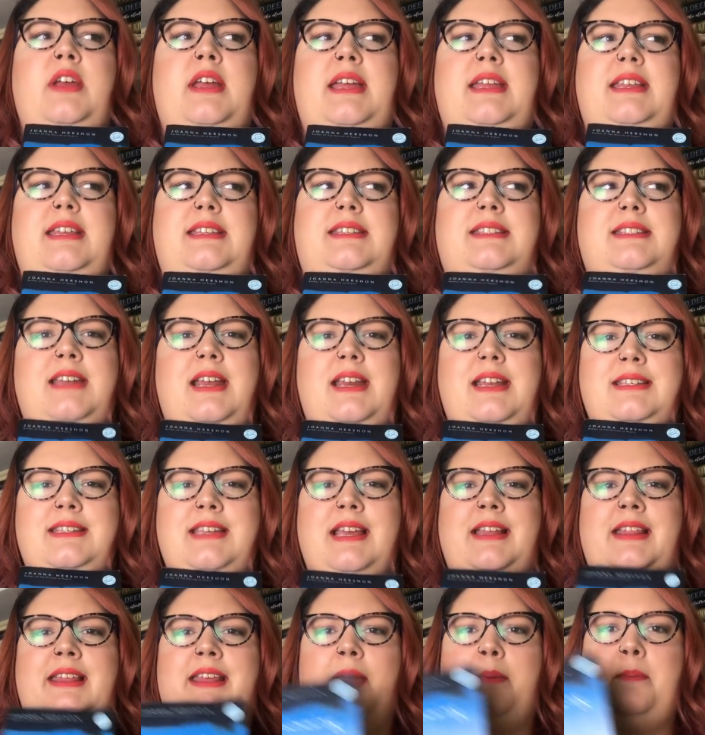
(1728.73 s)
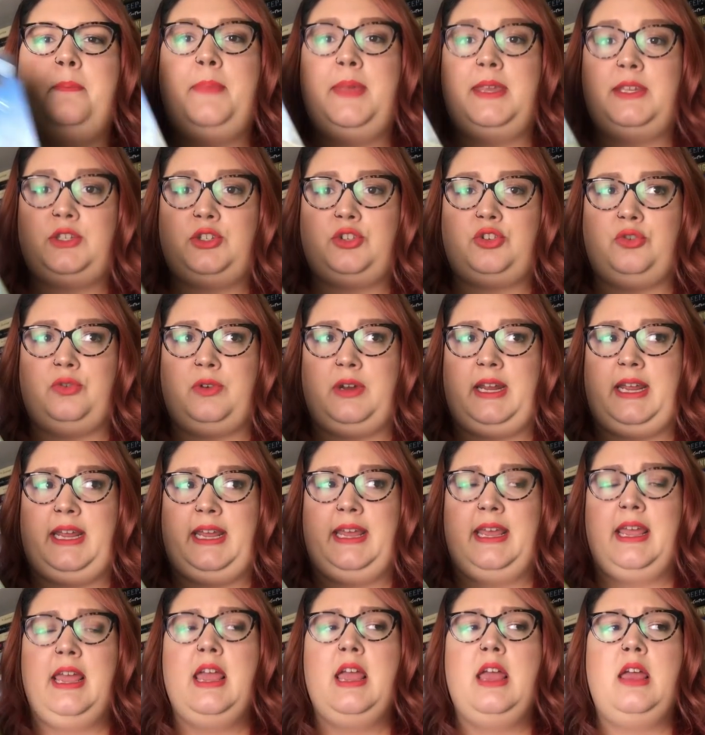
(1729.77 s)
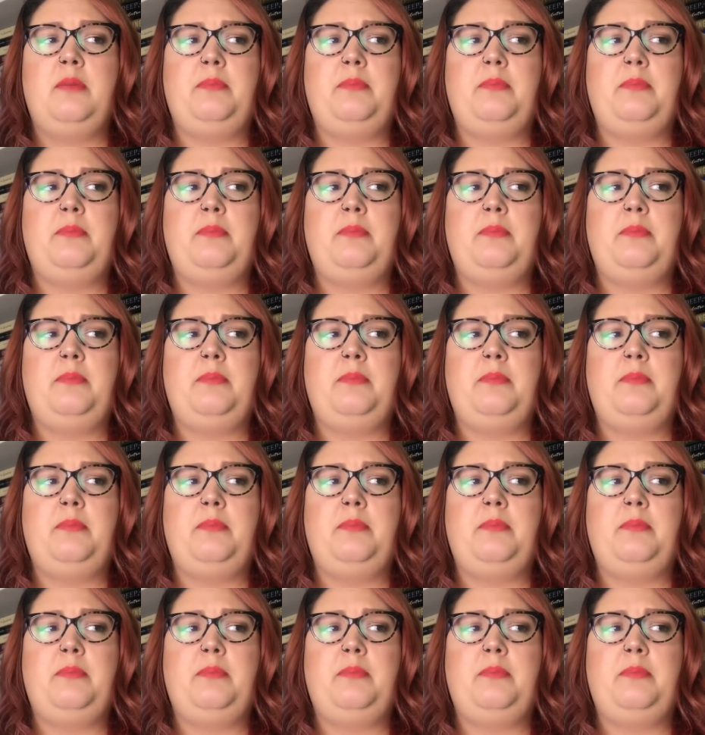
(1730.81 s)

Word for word: It's not exactly a mystery